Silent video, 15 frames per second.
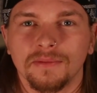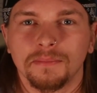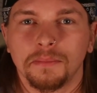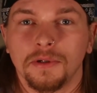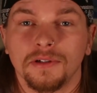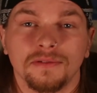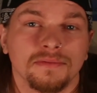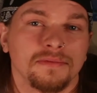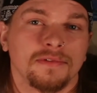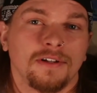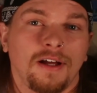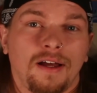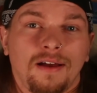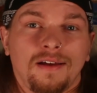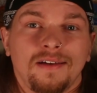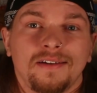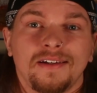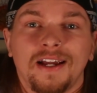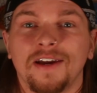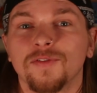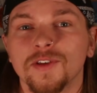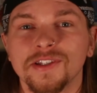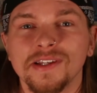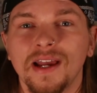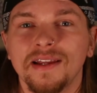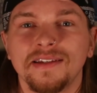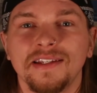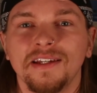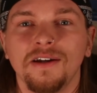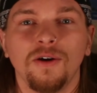but I have this
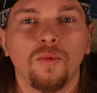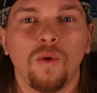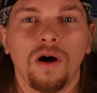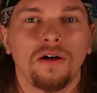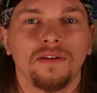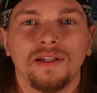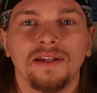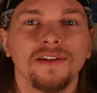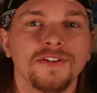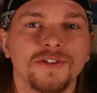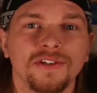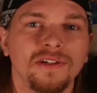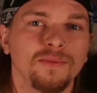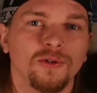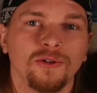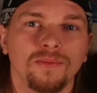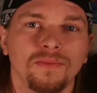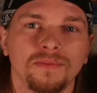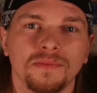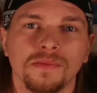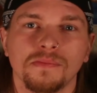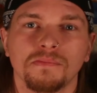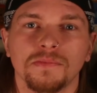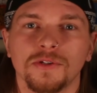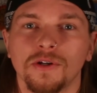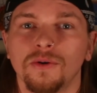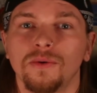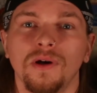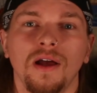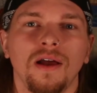idea while in a steam room.
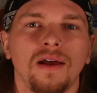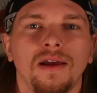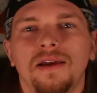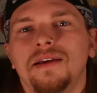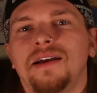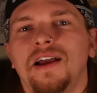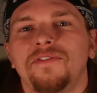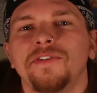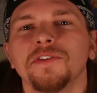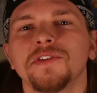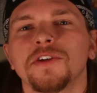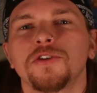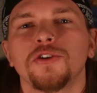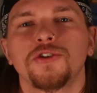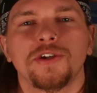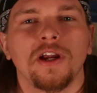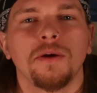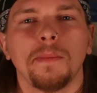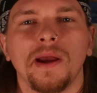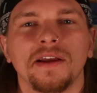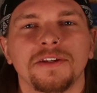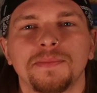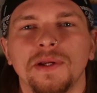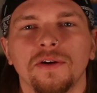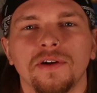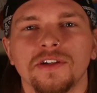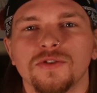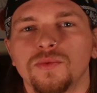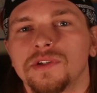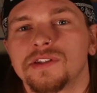So I felt I should share my
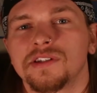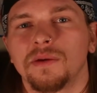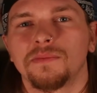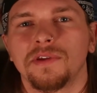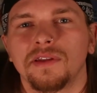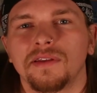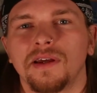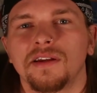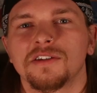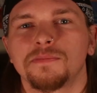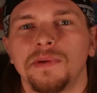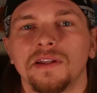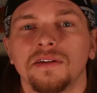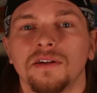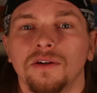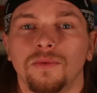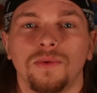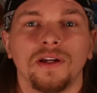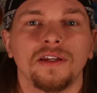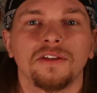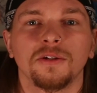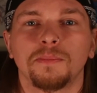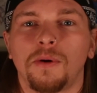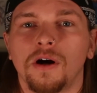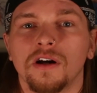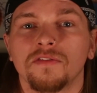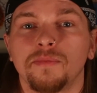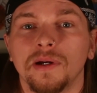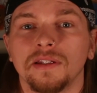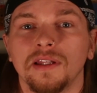experience with something that has been a regular part
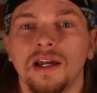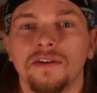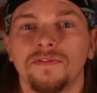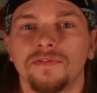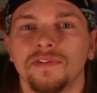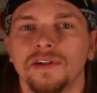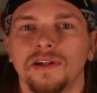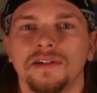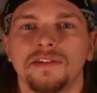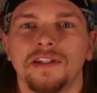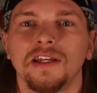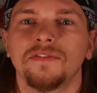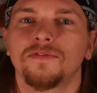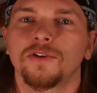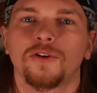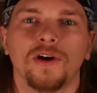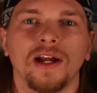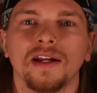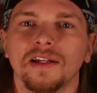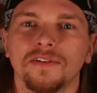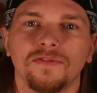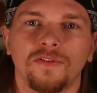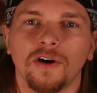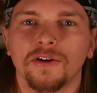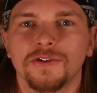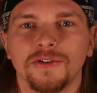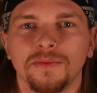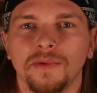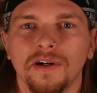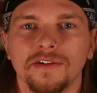of my life that I take for granted far
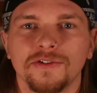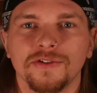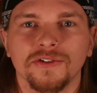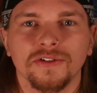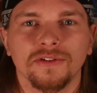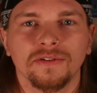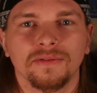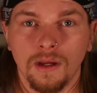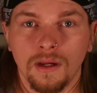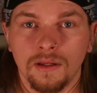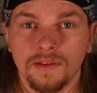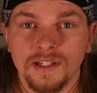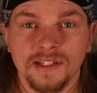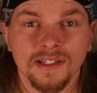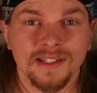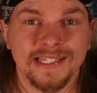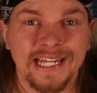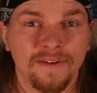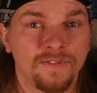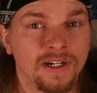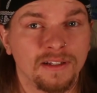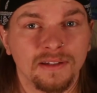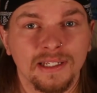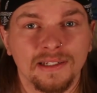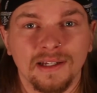too much. This is definitely